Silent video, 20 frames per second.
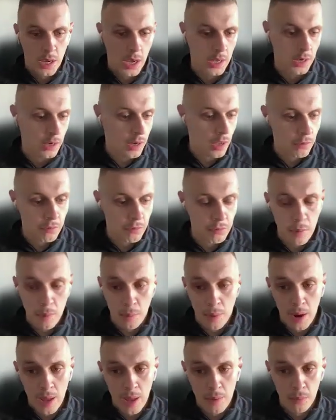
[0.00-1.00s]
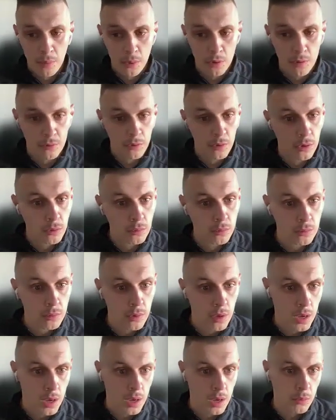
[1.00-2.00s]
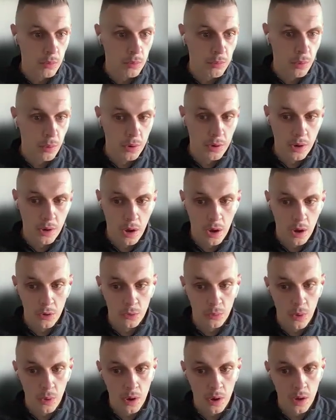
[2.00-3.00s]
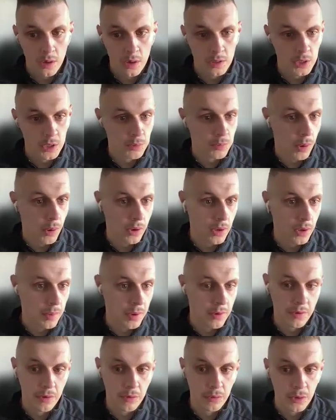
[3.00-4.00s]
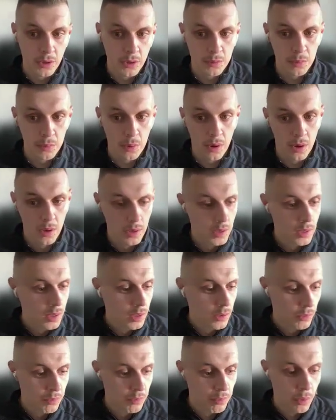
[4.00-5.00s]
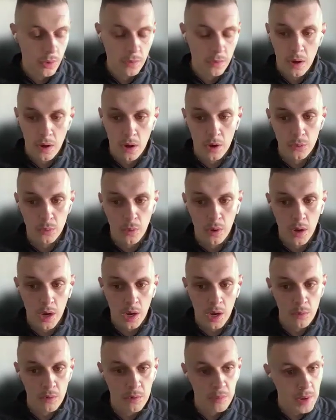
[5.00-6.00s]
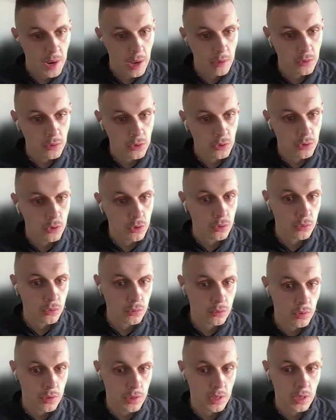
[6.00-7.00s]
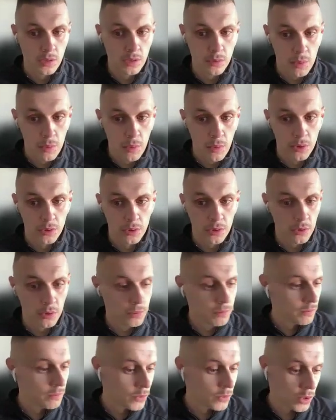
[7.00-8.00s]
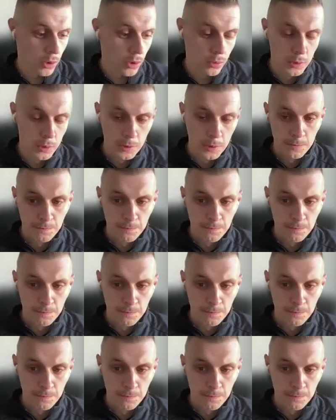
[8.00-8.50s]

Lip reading: and from a playing point of view. We've put in a hard work despite a bit of illness, but we've put in the hard work and we've been able to do the things that we want to do. So,